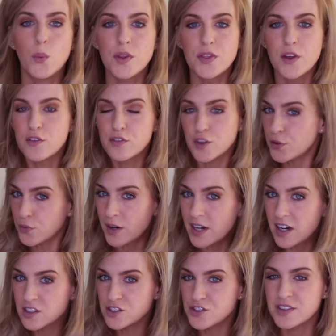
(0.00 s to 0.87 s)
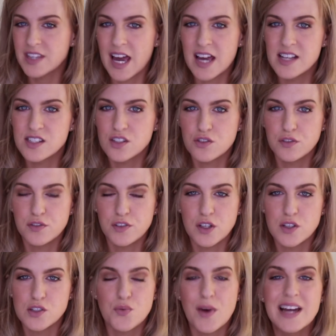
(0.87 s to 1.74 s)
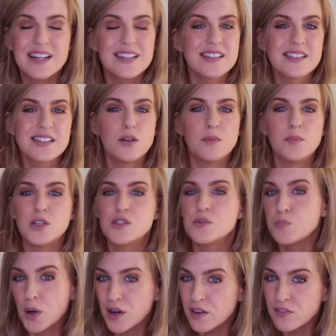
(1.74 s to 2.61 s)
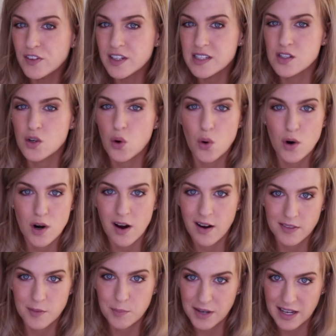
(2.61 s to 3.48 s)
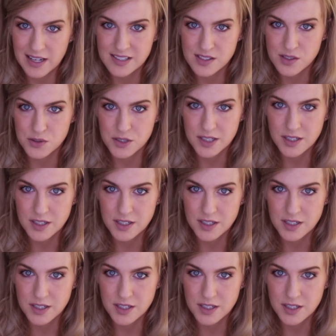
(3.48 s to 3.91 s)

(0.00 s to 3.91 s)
With over three hundred thousand reviews, Raid has an almost perfect score on the Play Store.